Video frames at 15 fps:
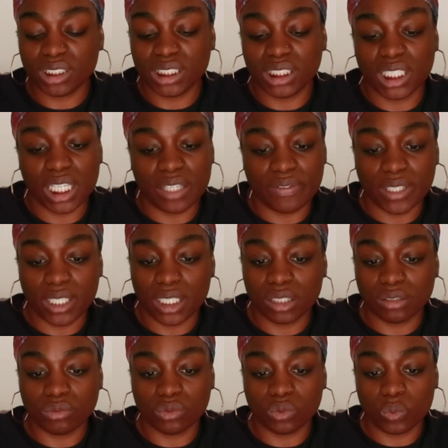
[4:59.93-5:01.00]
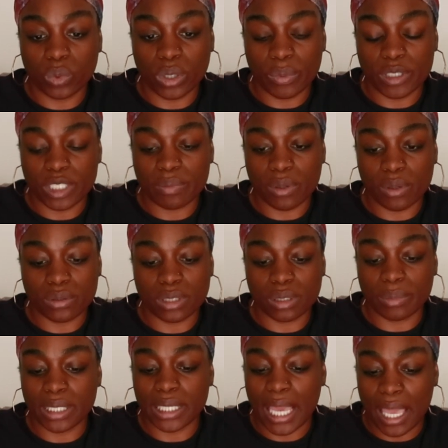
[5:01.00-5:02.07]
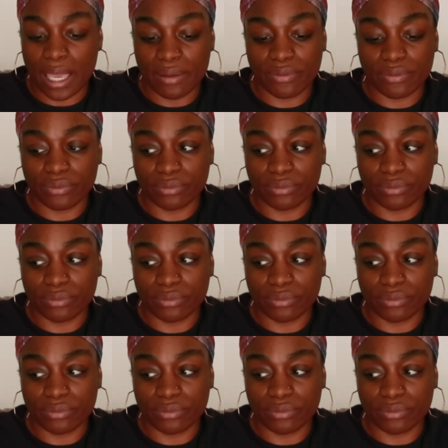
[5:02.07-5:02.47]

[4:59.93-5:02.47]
giving what was supposed to be given.